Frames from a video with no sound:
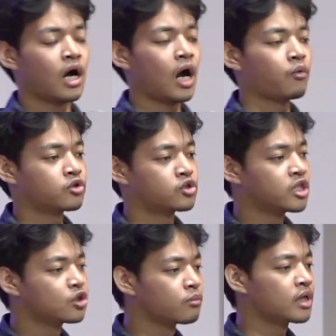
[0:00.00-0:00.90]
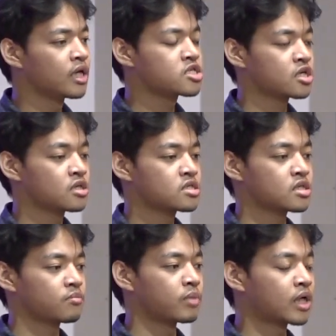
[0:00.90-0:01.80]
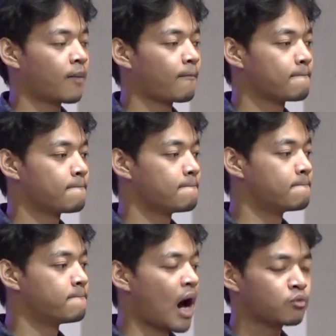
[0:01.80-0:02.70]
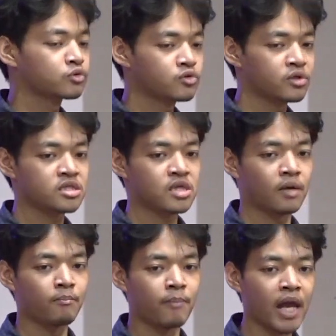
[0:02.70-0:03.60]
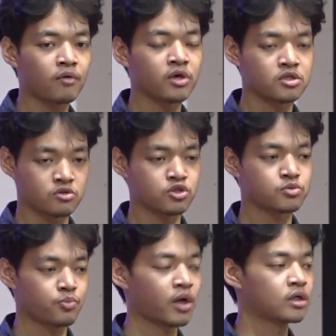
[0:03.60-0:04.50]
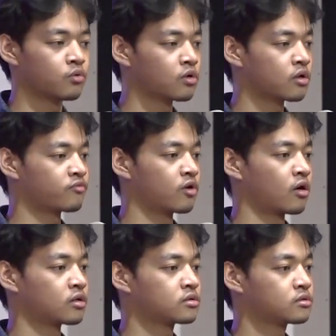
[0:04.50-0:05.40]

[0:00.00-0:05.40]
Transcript: our denominations become boundaries and barriers to spread the word of God.